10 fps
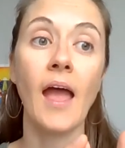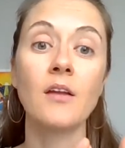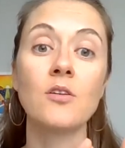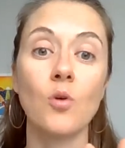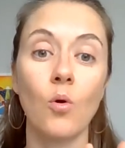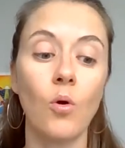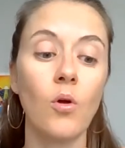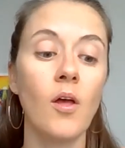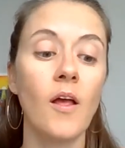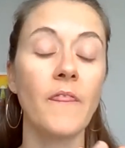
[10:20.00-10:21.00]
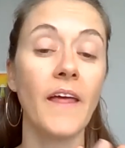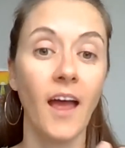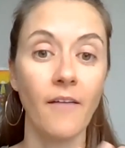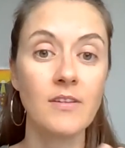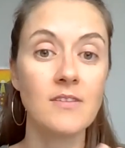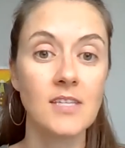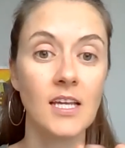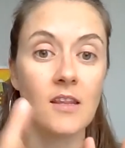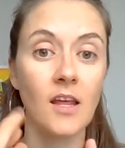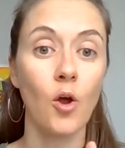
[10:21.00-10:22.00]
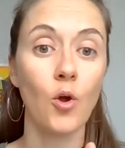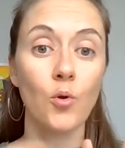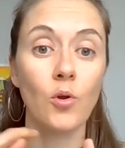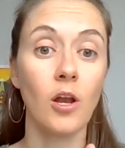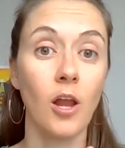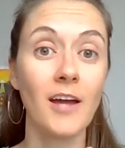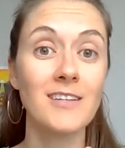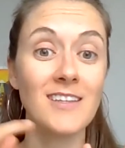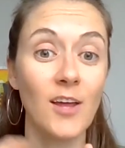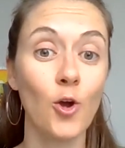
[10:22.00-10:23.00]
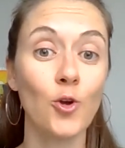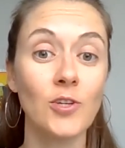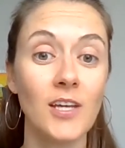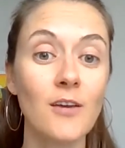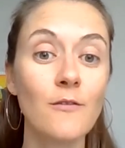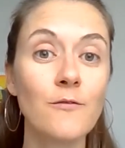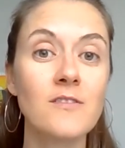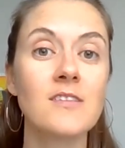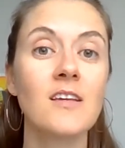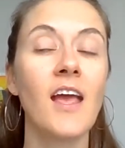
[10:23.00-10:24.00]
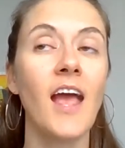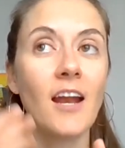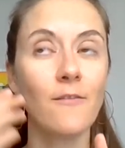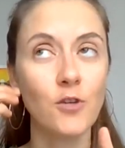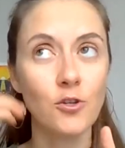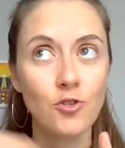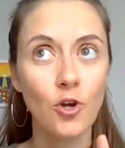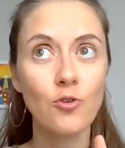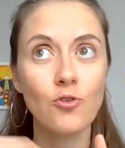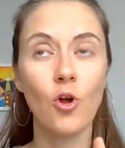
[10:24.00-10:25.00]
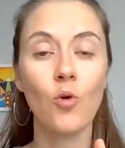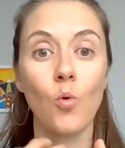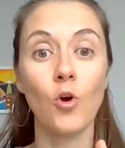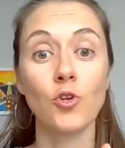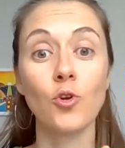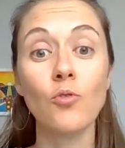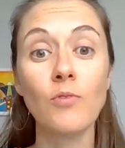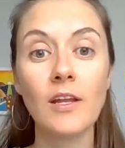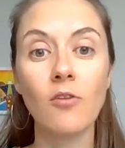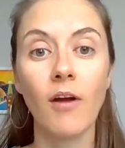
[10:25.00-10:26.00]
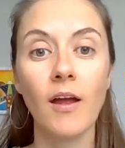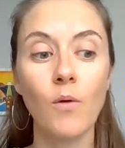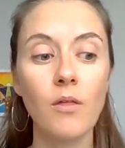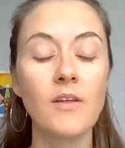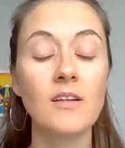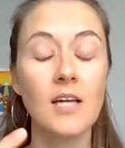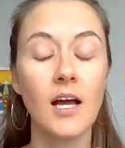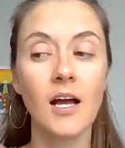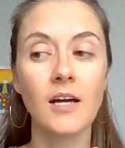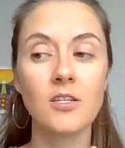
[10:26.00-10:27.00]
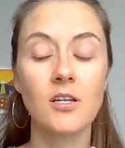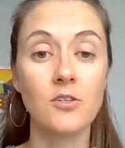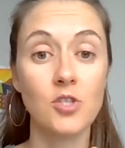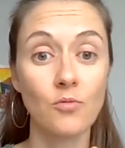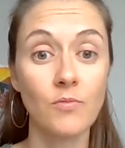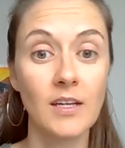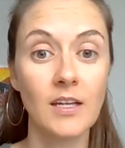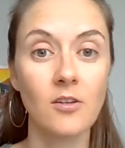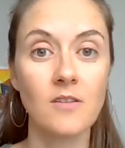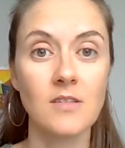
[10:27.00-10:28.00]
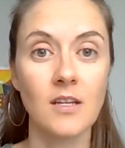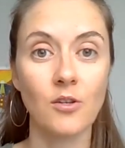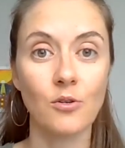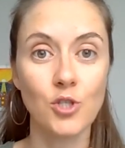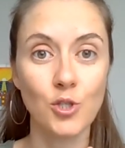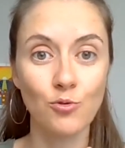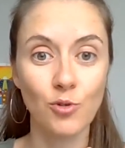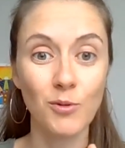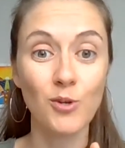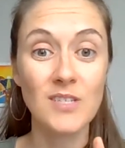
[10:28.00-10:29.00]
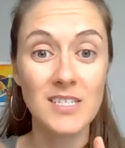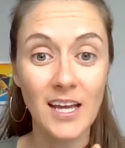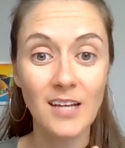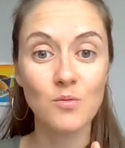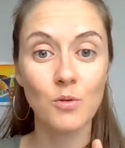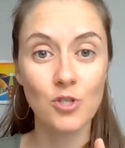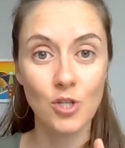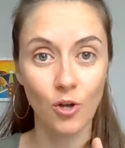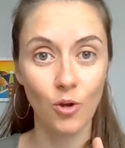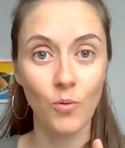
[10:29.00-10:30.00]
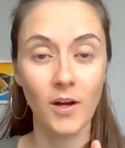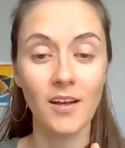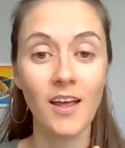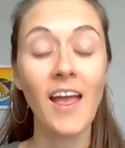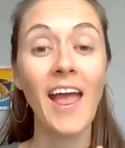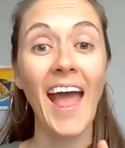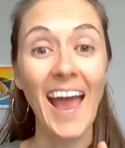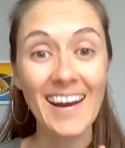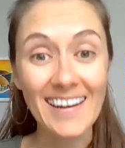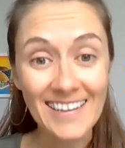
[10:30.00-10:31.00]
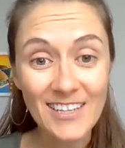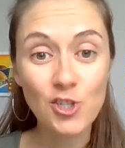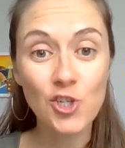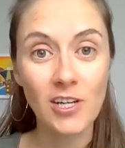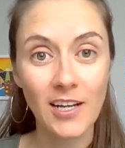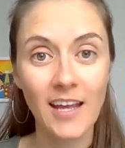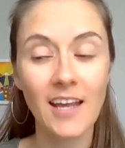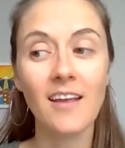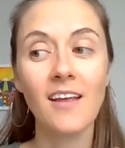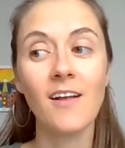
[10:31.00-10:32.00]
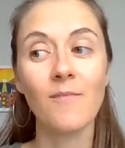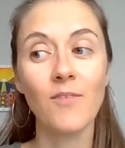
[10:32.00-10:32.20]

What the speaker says: and or they haven't seen their own light, their own gifts. And if you don't know what you're really great with, it's hard to recognize it in your children, because it takes one to know one. And literally,